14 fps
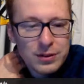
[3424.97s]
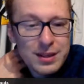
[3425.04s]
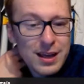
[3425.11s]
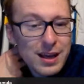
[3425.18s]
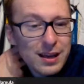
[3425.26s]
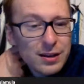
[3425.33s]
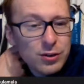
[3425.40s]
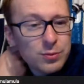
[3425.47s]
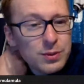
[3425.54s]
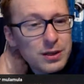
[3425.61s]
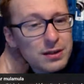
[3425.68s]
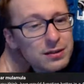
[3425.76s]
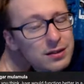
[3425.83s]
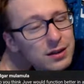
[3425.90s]
Yeah, it could
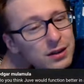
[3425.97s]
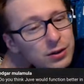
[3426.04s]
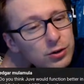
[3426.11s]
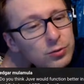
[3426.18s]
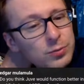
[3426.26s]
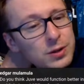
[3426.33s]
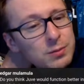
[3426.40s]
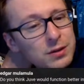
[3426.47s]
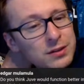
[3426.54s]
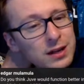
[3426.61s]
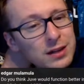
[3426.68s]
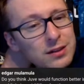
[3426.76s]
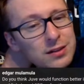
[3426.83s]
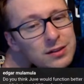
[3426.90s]
be. But
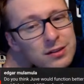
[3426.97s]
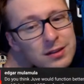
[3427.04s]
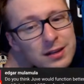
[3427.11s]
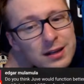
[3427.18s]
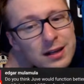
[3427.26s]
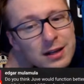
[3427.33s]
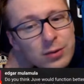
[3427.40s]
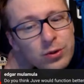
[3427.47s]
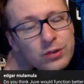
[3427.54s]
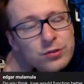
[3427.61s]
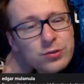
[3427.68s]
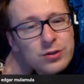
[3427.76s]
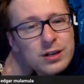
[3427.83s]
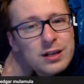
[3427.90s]
then again, where
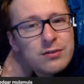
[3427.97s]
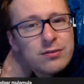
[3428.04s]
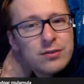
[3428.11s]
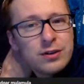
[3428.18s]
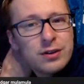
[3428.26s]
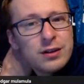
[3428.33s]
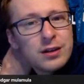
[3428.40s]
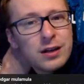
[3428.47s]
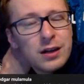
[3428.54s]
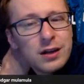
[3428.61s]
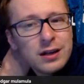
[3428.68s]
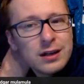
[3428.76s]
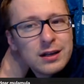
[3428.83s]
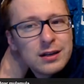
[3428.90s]
do you leave
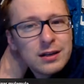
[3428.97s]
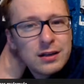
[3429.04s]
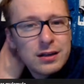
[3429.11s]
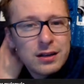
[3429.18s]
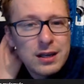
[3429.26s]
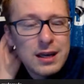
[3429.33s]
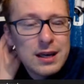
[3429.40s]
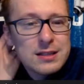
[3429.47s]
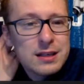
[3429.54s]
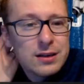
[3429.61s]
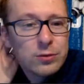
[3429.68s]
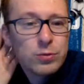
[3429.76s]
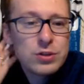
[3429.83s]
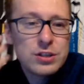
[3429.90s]

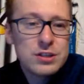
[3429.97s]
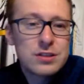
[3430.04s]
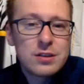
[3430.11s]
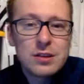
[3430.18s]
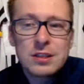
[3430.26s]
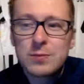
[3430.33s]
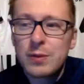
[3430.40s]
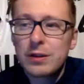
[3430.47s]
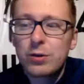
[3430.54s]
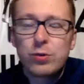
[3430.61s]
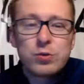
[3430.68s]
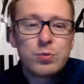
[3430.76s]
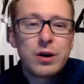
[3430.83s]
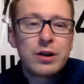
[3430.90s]
Chiesa? We just spent
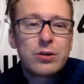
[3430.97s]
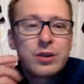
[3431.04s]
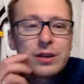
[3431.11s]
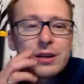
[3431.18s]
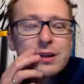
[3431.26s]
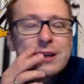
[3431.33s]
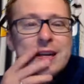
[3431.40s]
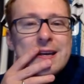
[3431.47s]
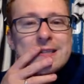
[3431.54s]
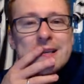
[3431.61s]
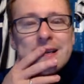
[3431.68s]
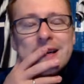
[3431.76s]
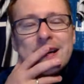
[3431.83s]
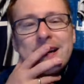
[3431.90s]
huge money on
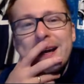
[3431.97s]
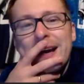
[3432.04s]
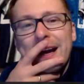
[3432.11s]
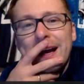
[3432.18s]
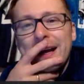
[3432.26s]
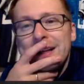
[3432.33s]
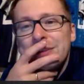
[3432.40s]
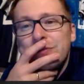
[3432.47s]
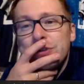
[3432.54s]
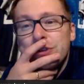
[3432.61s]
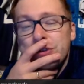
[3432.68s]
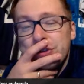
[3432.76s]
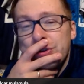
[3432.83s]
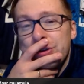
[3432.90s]
Chiesa, and for
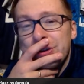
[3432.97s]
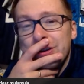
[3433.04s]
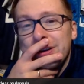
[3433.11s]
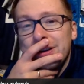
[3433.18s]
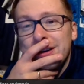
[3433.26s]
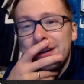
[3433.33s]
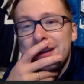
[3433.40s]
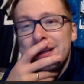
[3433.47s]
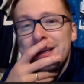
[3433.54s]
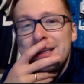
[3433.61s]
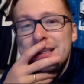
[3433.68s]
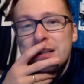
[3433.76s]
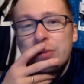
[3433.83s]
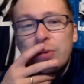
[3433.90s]
sure, he
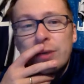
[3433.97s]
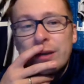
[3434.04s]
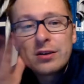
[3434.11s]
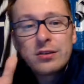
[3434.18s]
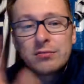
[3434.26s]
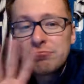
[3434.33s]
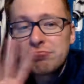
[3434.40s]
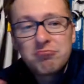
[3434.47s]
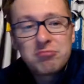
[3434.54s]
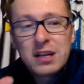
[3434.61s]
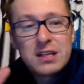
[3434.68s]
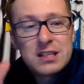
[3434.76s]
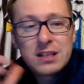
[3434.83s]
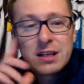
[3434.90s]
is a winger.
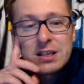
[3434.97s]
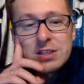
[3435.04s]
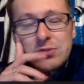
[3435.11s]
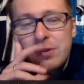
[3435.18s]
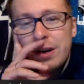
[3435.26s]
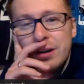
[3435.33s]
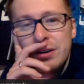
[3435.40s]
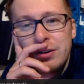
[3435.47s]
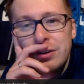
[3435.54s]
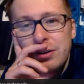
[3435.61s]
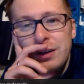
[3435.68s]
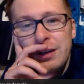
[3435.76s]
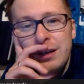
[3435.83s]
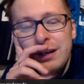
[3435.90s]
He is not a
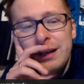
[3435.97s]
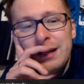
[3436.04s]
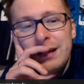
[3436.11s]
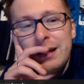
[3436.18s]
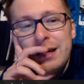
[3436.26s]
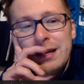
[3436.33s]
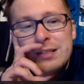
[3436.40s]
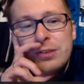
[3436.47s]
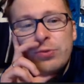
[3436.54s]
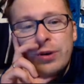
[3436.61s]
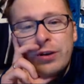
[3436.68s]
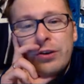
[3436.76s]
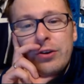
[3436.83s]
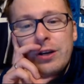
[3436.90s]
striker. He is a
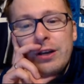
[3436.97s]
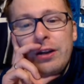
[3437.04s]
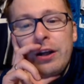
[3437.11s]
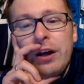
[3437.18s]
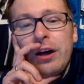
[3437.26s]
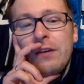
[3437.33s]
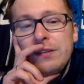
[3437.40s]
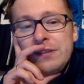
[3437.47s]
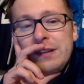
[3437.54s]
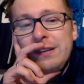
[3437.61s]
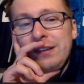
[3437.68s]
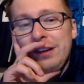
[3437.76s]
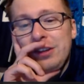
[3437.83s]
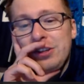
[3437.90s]
winger. He loves
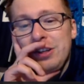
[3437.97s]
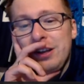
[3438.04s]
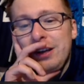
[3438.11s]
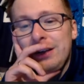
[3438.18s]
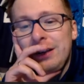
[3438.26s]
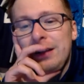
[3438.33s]
that touchline.